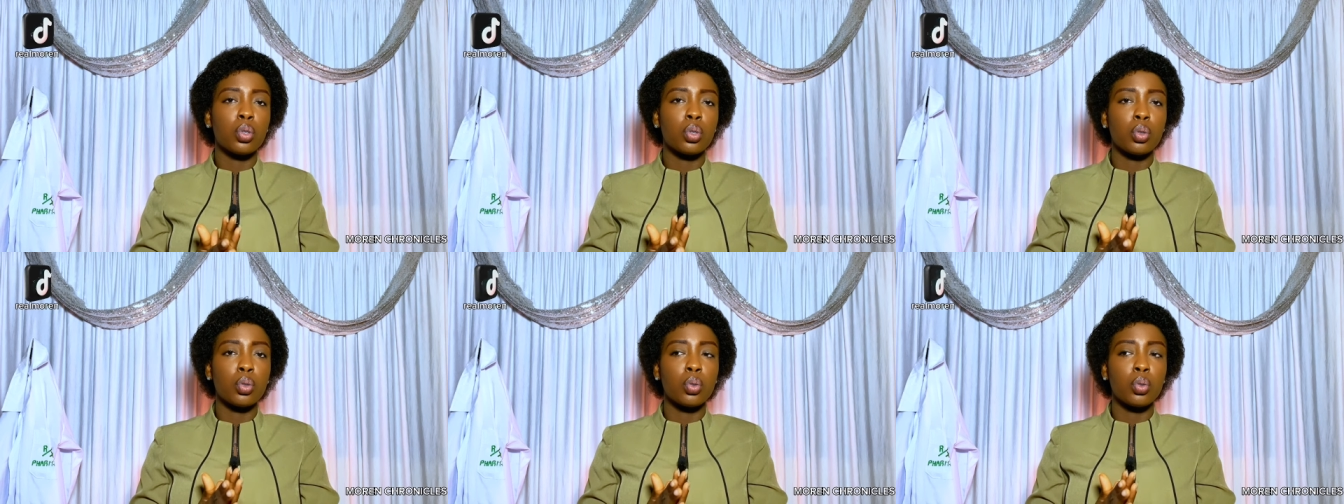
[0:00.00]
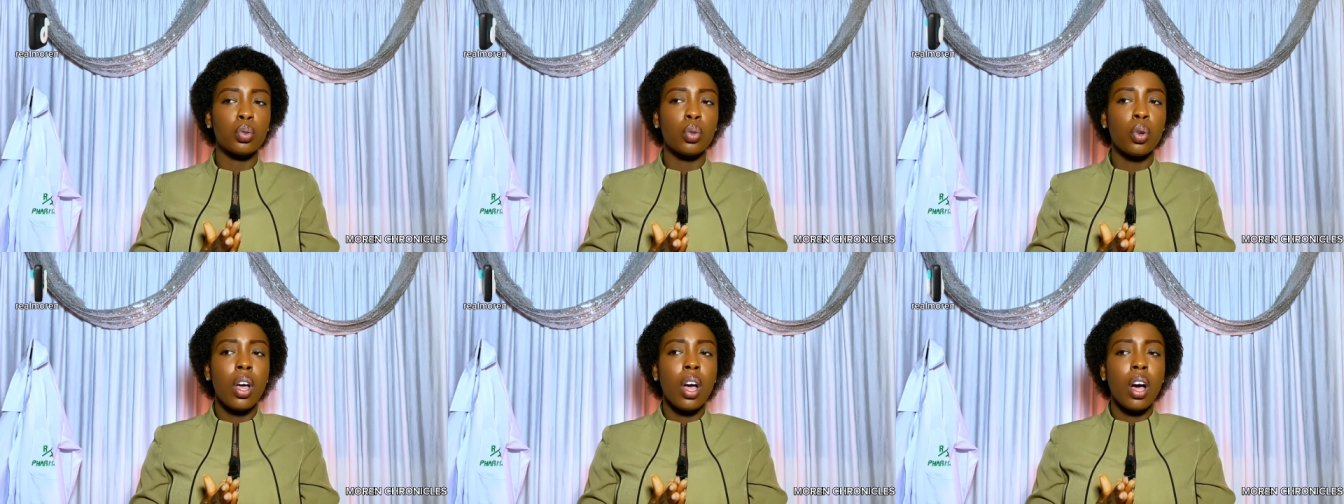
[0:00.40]

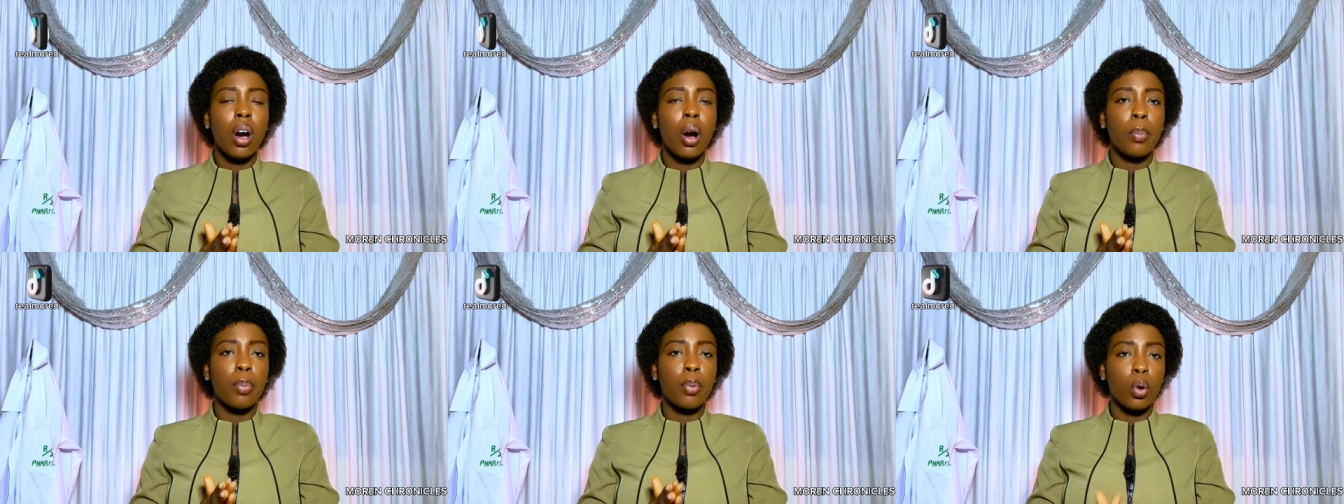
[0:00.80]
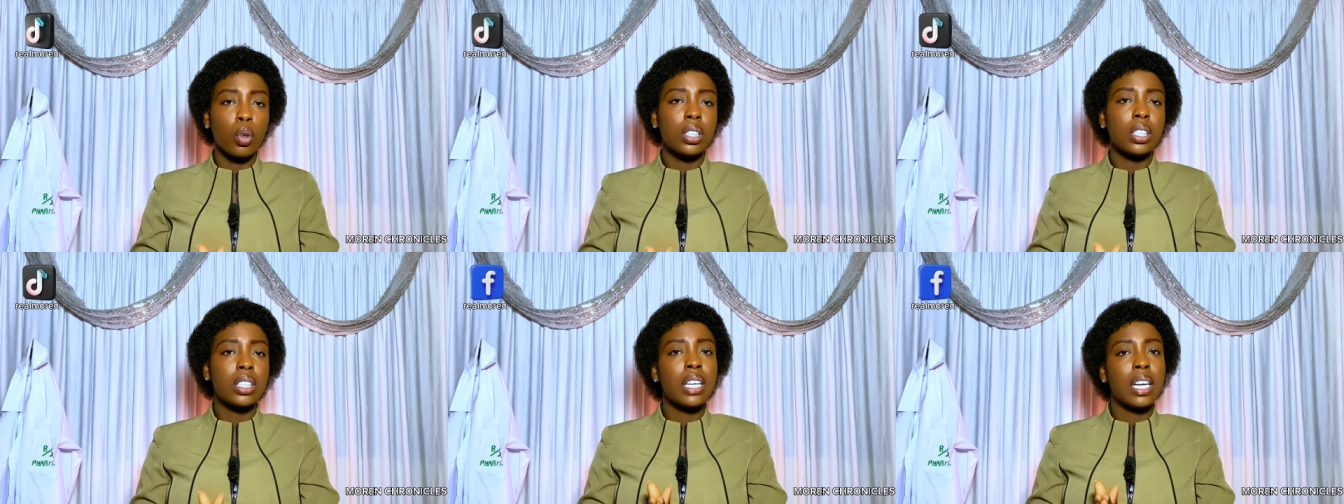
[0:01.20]
to
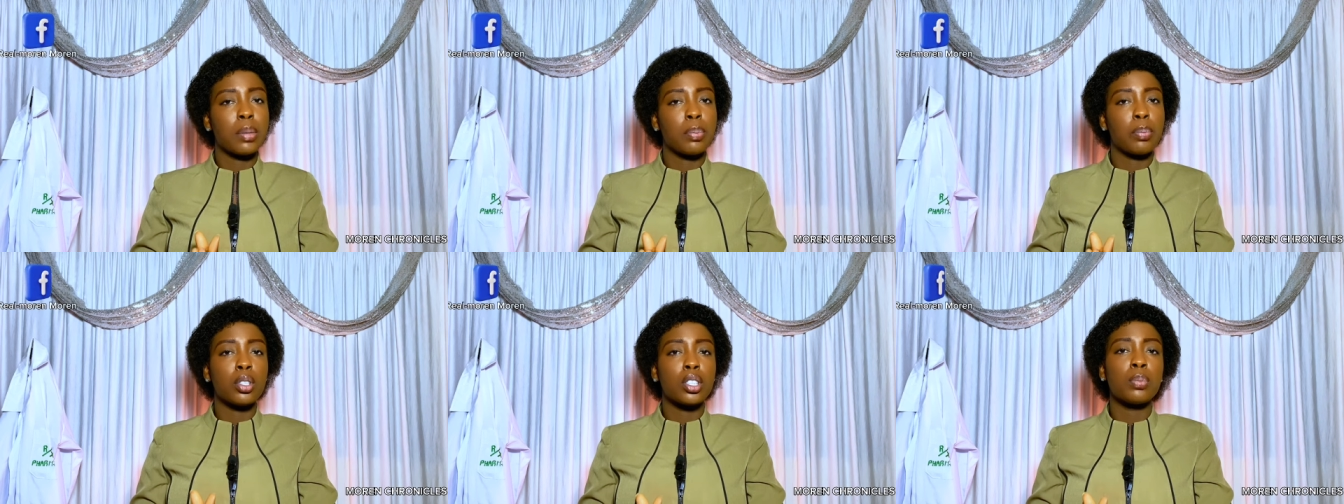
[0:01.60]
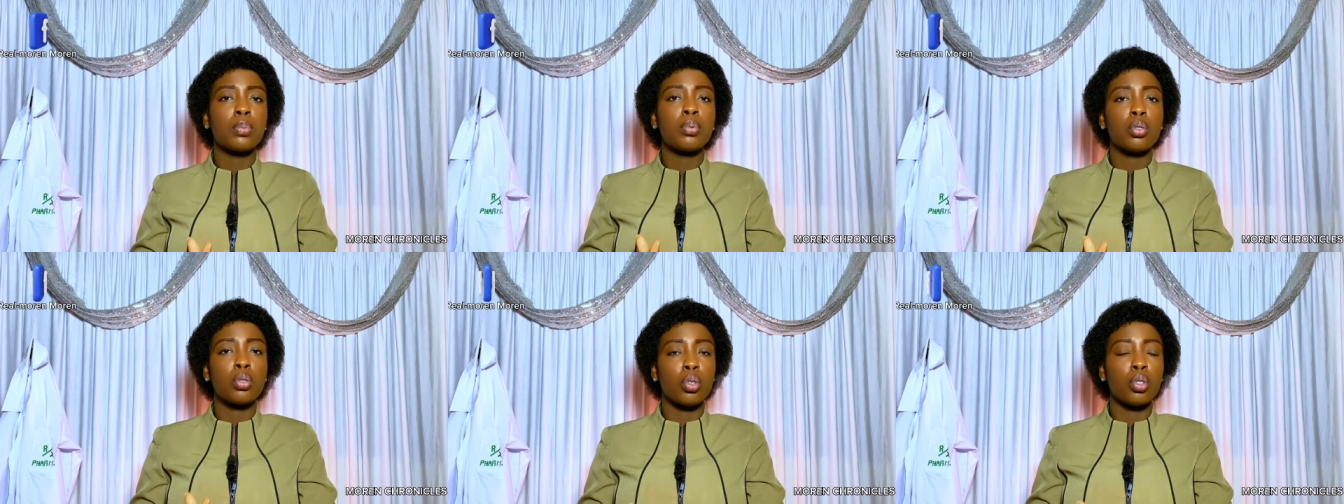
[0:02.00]
consider the
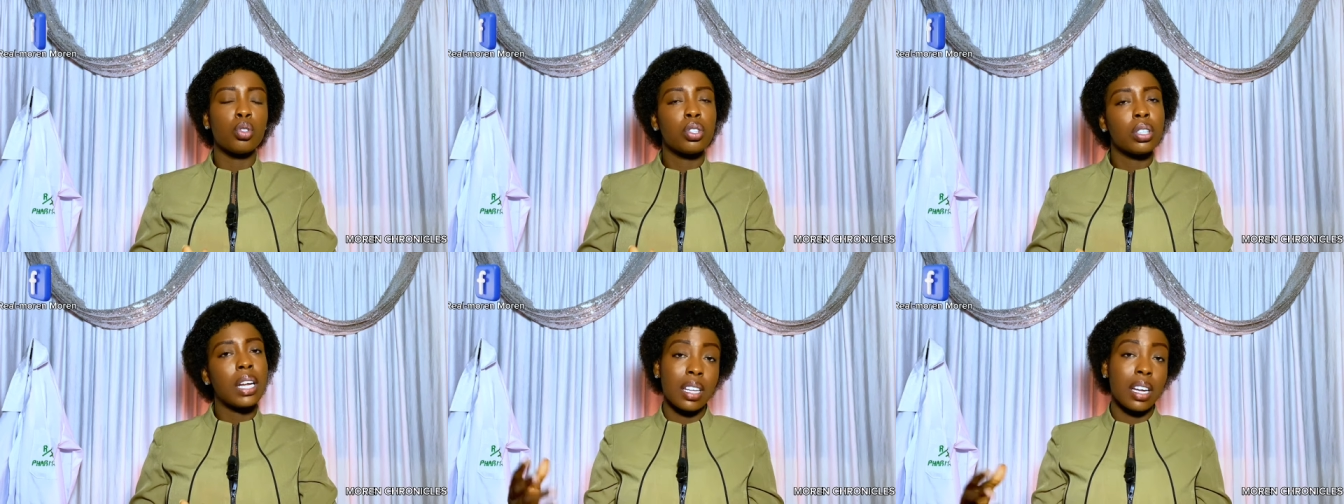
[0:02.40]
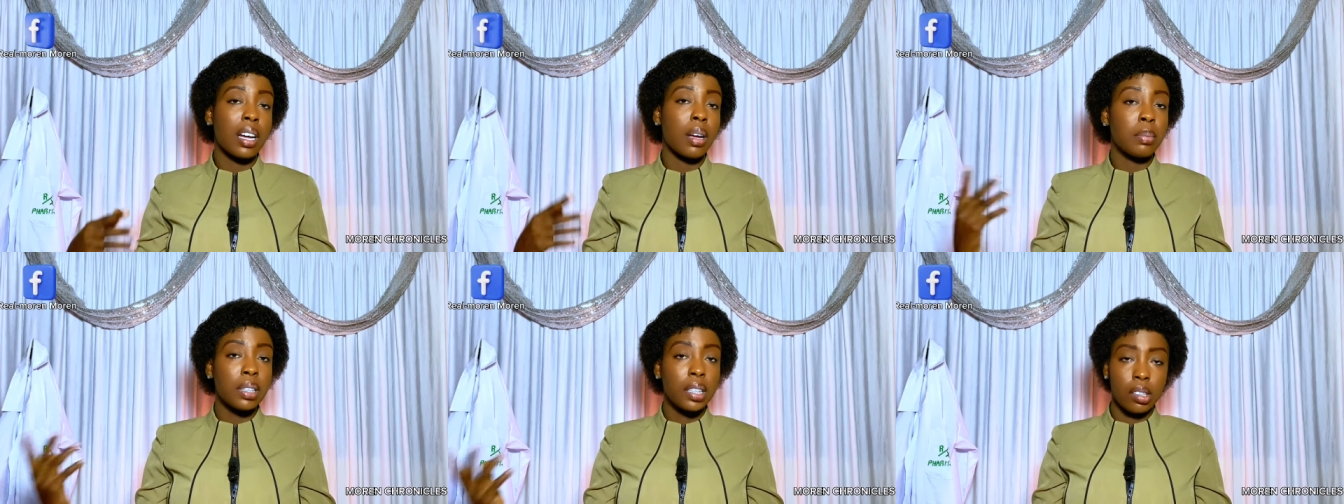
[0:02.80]
possible solution that
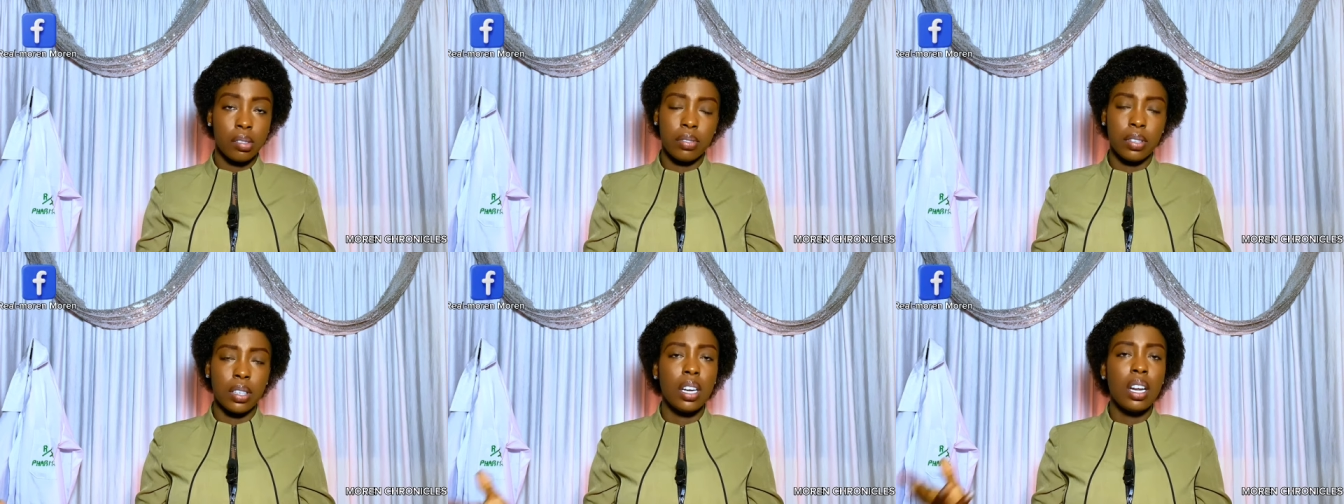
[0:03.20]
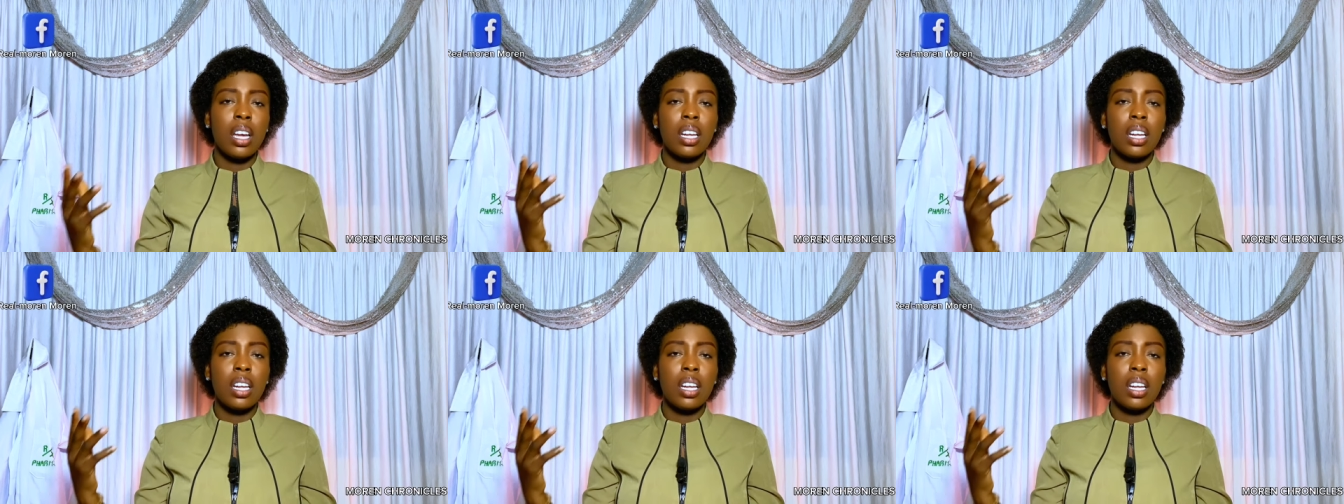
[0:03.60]
can be given.